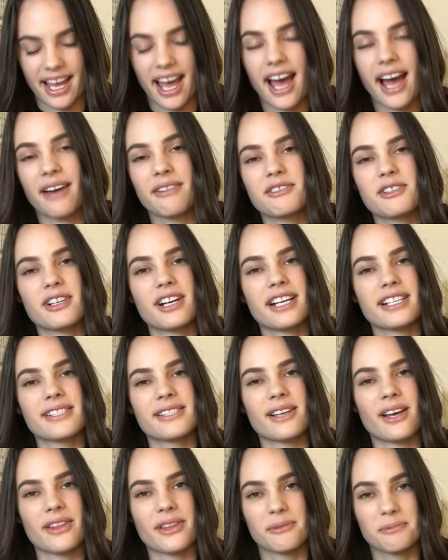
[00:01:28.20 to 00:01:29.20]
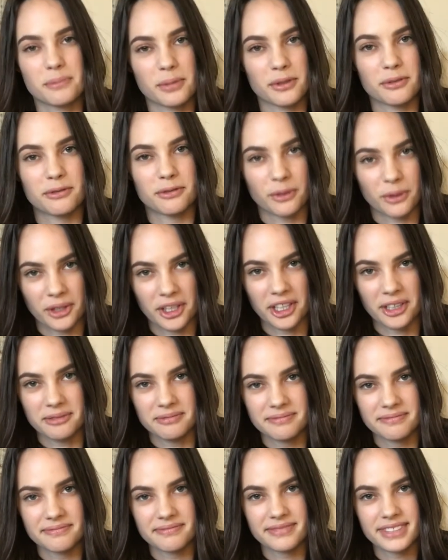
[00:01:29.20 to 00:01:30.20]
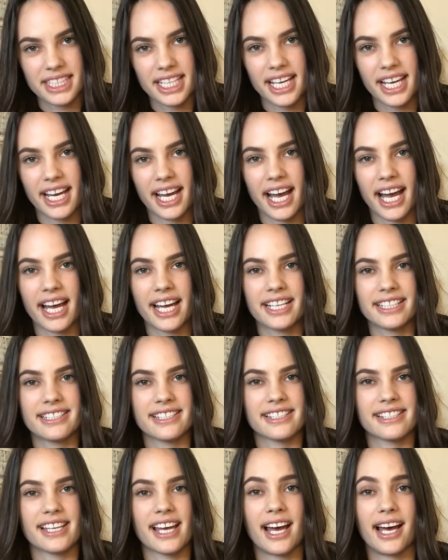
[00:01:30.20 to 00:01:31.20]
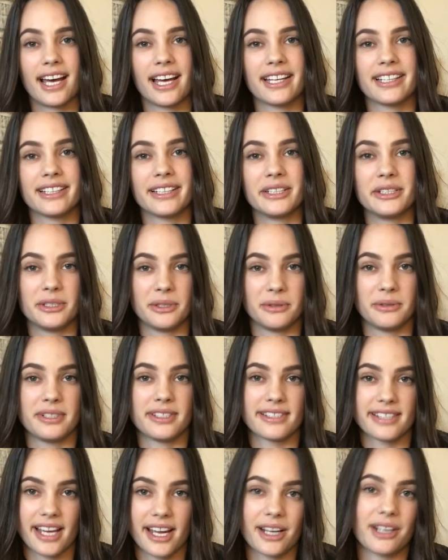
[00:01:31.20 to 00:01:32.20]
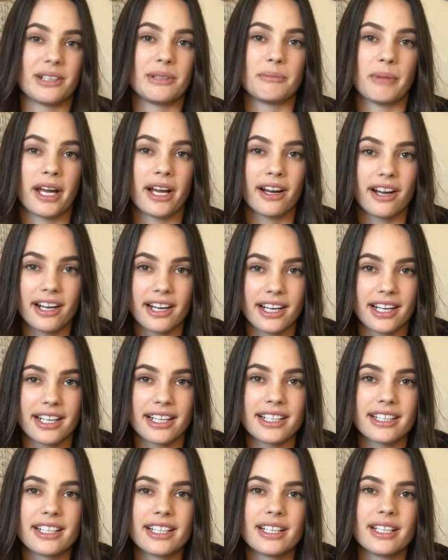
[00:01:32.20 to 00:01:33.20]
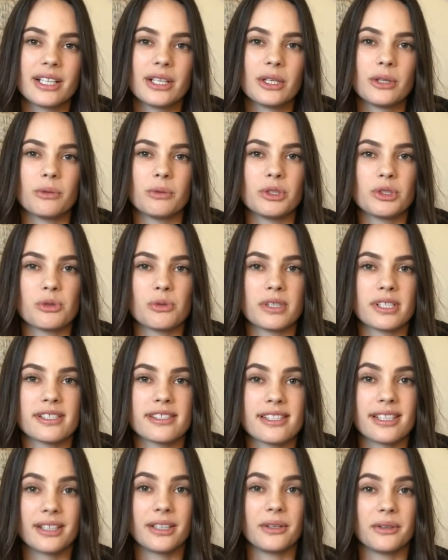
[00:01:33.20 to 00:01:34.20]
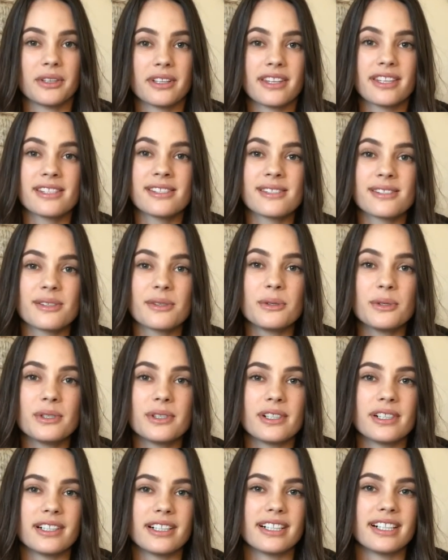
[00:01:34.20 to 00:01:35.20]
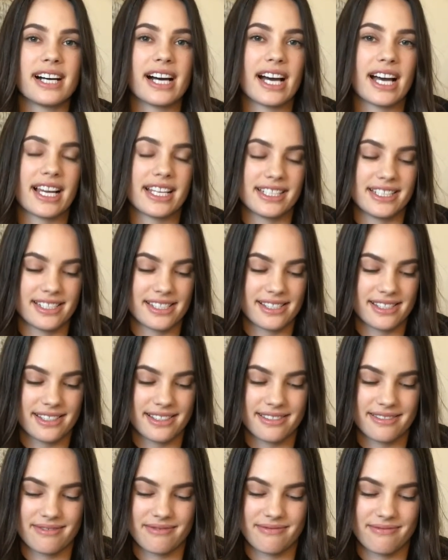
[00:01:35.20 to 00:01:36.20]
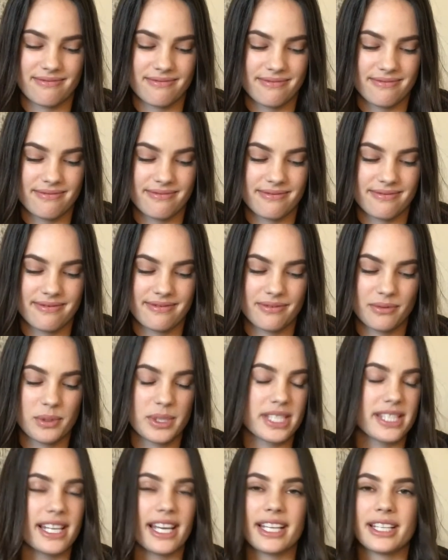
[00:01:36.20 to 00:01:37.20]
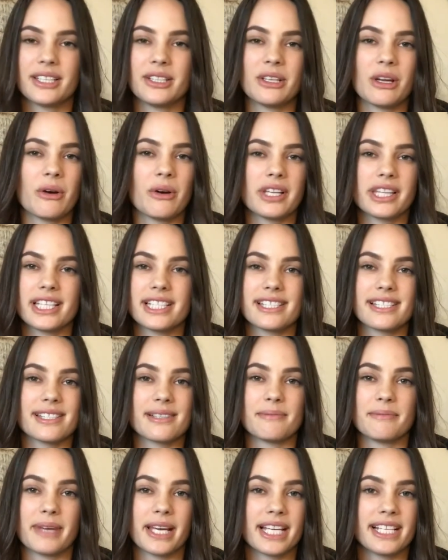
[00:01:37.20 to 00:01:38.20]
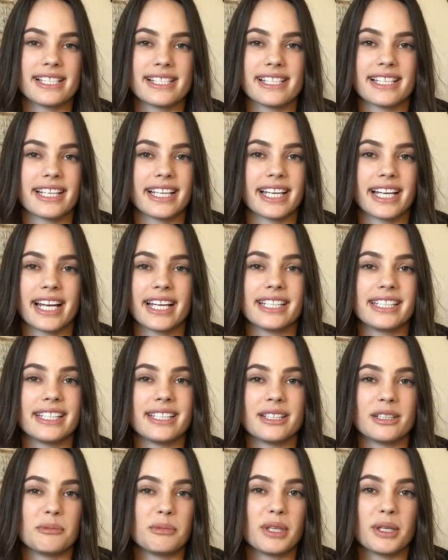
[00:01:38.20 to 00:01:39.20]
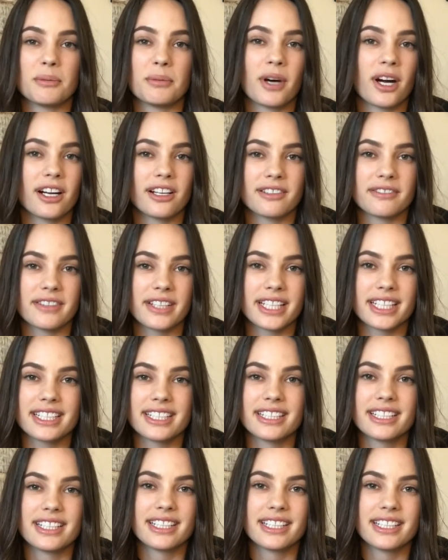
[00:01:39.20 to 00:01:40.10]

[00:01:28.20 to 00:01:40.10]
After I saw them perform, I just had a new desire in my heart, which was to go to this school. I just was like, you know what, this is amazing and I need to be a part of it.